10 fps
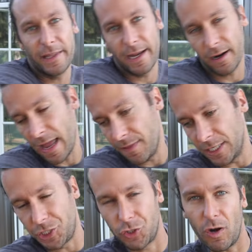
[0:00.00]
in there and then
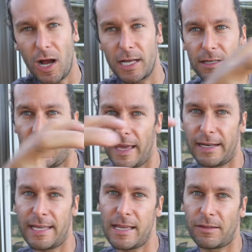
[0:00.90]
it draws all
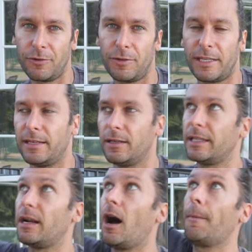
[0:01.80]
that heat through the
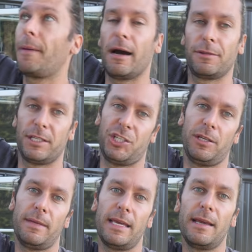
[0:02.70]
kiln and up out the
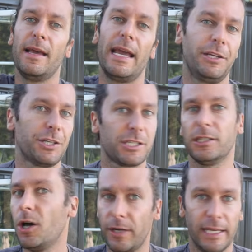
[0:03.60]
chimney and you're just
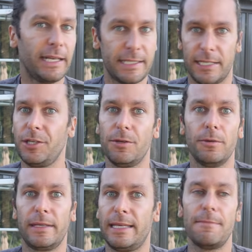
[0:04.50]
loading it until
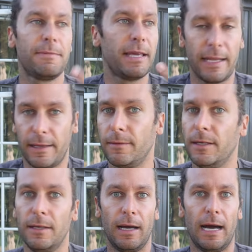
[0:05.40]
you keep getting
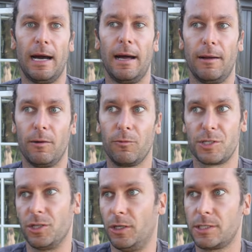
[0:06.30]
uh,
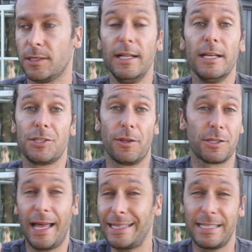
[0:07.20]
results. So
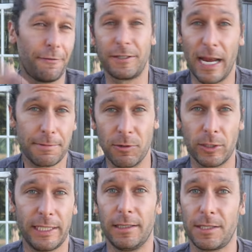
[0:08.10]
there's lots of different types of
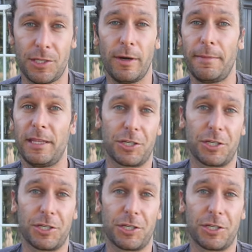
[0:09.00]
wood kilns too. I mean,